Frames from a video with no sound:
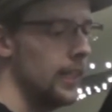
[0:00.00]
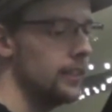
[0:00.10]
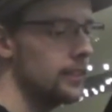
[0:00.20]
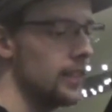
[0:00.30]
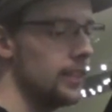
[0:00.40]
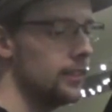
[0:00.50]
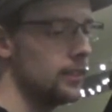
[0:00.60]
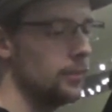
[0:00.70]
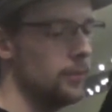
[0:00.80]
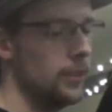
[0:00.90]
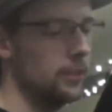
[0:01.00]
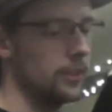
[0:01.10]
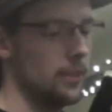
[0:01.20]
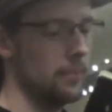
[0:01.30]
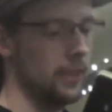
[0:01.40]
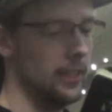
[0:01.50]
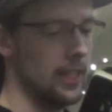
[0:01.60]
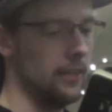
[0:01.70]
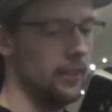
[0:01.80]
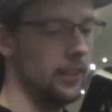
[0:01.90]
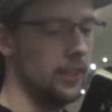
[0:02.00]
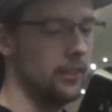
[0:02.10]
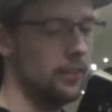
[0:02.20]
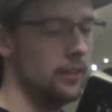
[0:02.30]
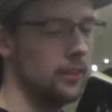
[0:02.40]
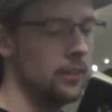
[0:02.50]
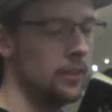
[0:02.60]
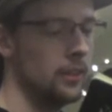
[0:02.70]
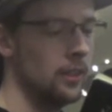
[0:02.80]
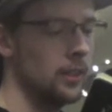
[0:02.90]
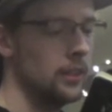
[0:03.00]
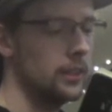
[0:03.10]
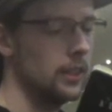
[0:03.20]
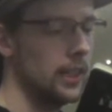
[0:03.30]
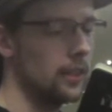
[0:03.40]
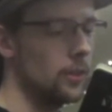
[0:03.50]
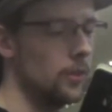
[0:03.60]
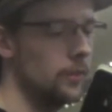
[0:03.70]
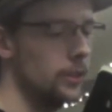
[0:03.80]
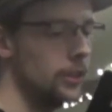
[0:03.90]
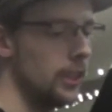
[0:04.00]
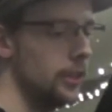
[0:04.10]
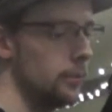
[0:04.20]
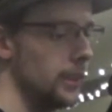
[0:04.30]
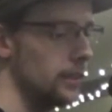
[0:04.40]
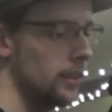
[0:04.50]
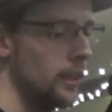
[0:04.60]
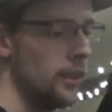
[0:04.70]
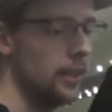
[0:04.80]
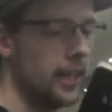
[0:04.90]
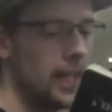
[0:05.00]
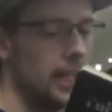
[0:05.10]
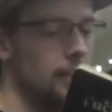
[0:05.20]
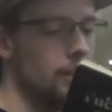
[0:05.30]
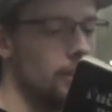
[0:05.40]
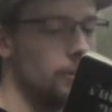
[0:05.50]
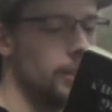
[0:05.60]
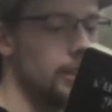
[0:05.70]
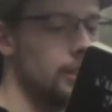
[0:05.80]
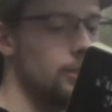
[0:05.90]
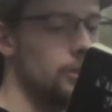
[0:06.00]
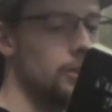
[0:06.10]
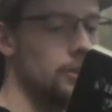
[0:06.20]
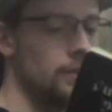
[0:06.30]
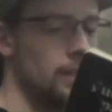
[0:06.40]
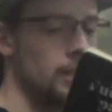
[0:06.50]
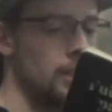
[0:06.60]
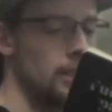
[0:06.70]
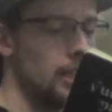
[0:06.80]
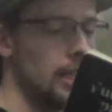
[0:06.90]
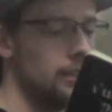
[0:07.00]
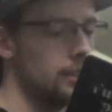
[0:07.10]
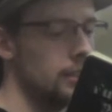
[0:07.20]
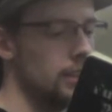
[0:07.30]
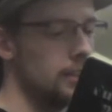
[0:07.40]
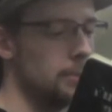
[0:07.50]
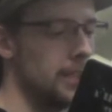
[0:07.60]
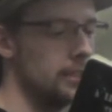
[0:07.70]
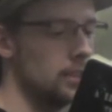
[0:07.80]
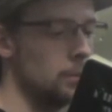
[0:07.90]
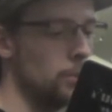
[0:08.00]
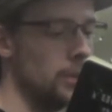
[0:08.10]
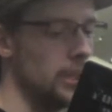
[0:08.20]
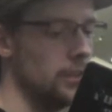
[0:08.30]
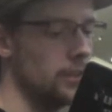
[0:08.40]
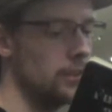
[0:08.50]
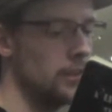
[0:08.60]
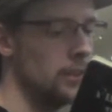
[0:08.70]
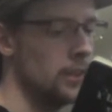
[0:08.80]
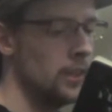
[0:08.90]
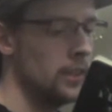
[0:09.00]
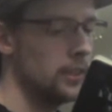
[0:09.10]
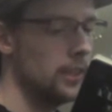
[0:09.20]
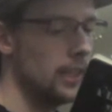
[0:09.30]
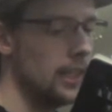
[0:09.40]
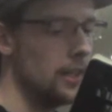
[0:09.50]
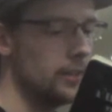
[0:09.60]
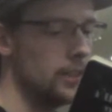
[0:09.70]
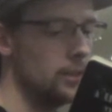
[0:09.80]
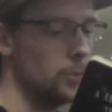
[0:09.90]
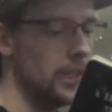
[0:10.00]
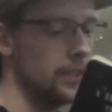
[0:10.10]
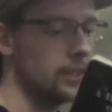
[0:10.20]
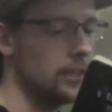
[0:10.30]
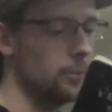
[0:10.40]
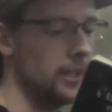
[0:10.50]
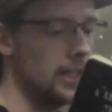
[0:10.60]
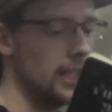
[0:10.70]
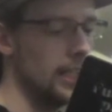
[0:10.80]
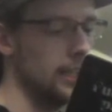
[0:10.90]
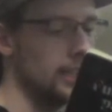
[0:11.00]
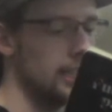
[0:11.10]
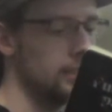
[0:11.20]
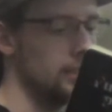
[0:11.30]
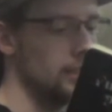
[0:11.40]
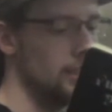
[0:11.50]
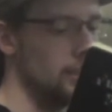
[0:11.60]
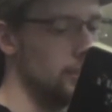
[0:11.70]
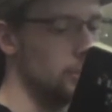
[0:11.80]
It's nice to feel something now and then, to let go of the judgment, the hate, the ridicule. I just need space to breathe, to let out these wings I've been hiding lest it kills